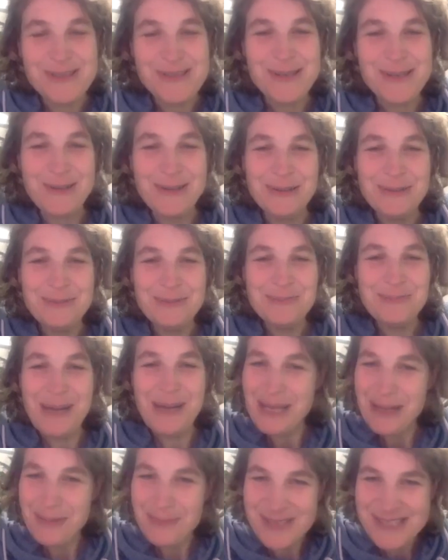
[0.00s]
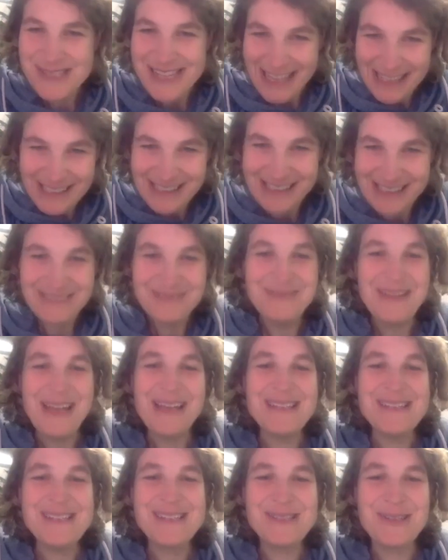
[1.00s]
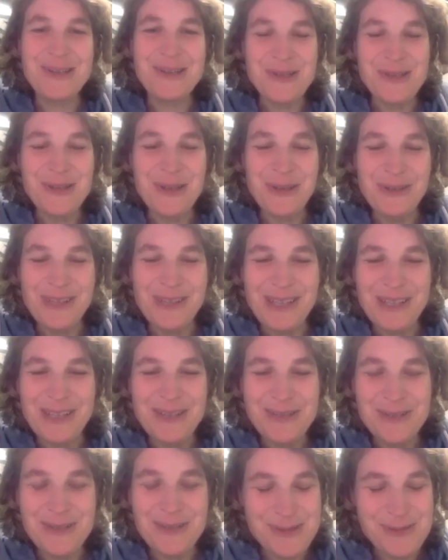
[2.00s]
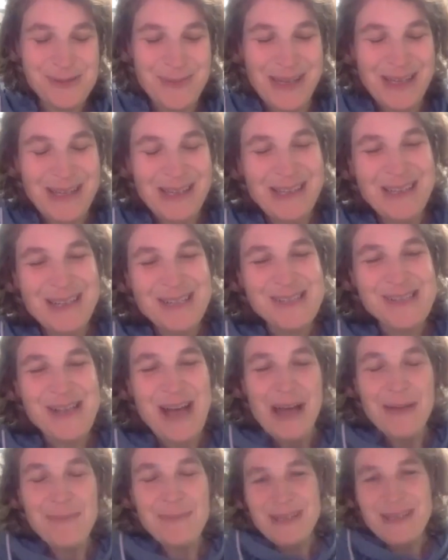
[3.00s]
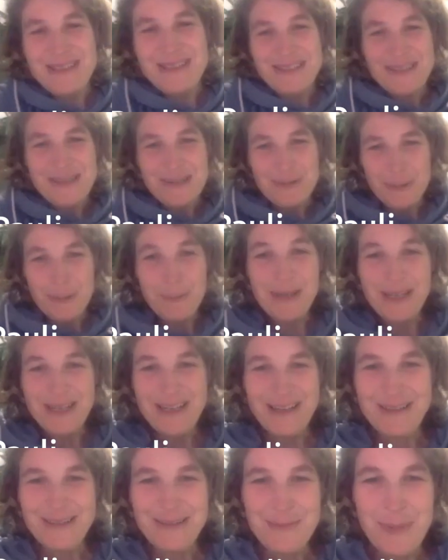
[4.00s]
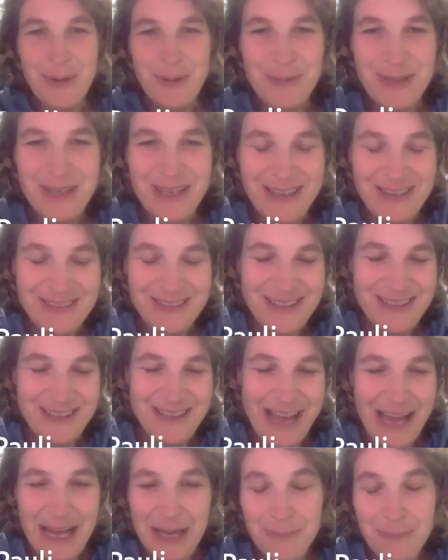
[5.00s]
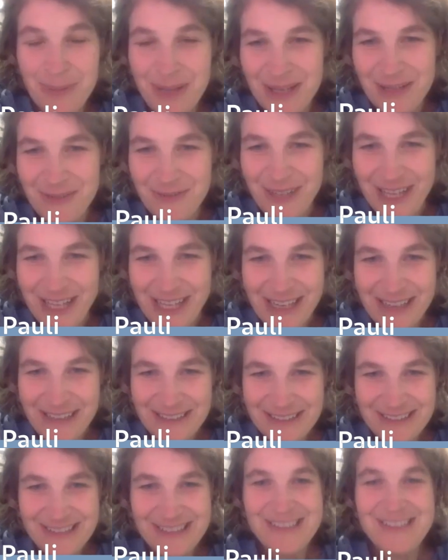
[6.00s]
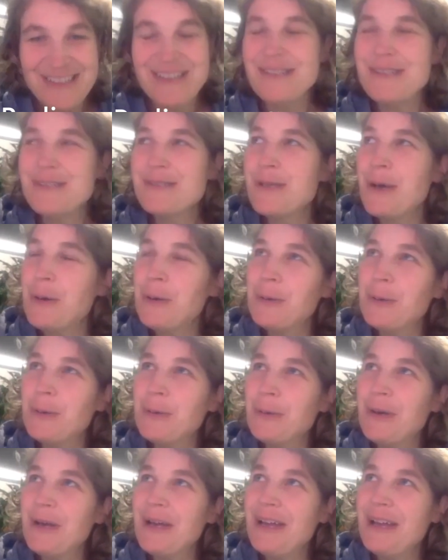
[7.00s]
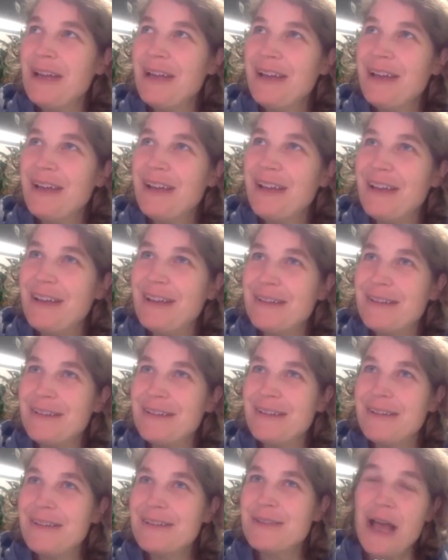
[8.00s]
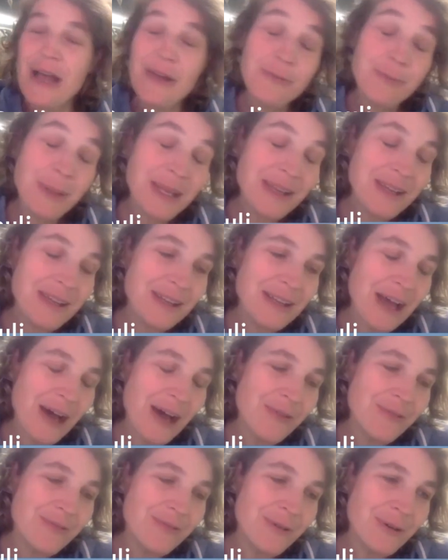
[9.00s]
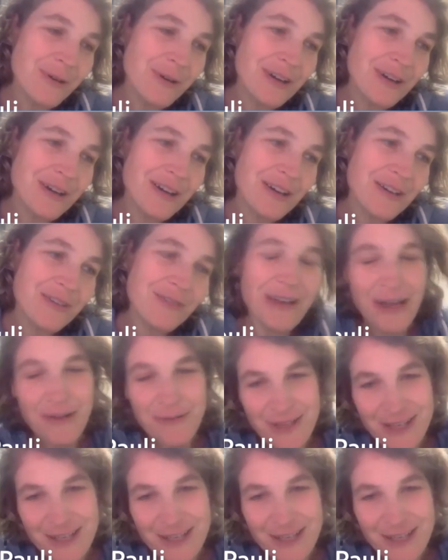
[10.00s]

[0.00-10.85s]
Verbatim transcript: So my name is Andy, as Giorgio already introduced me. So I'm a group leader at the moment at the IMP in Vienna. So uh, so I've been here now for five